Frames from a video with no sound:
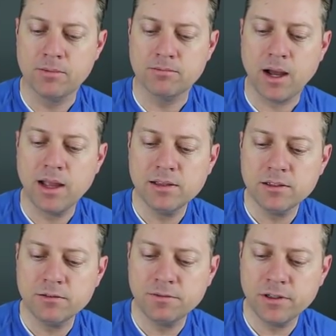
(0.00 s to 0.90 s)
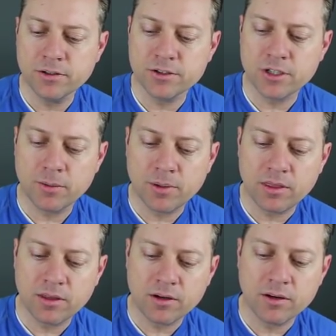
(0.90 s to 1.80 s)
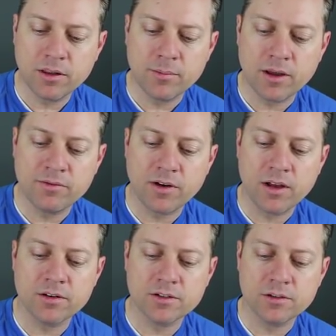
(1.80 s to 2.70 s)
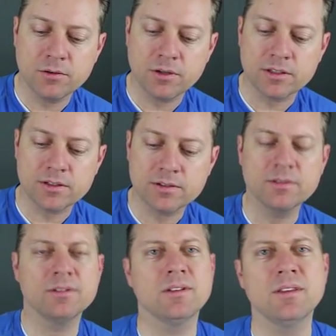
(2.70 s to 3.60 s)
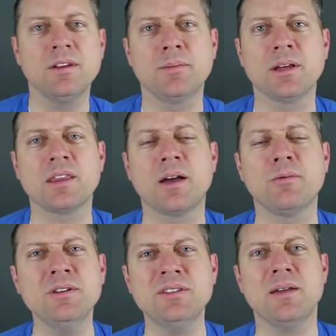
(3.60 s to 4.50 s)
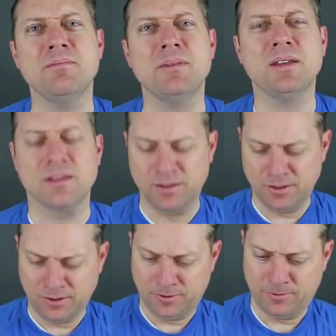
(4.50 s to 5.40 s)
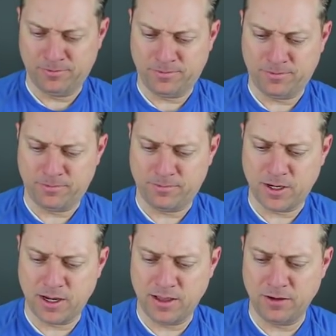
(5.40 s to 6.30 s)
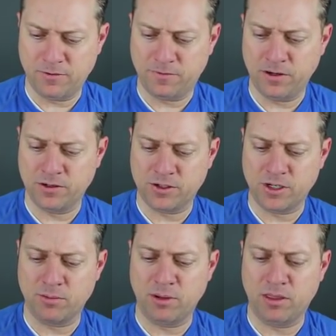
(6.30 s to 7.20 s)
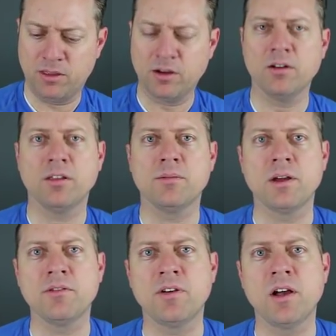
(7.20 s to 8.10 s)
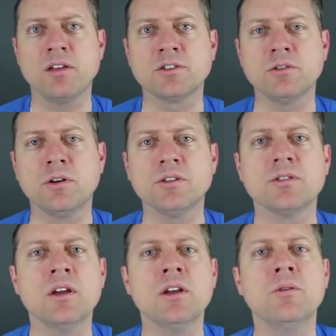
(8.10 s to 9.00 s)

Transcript: My little fingers shall be thicker than my father's loins. Now think about that. What does that mean? My little finger shall be thicker than my father's loins.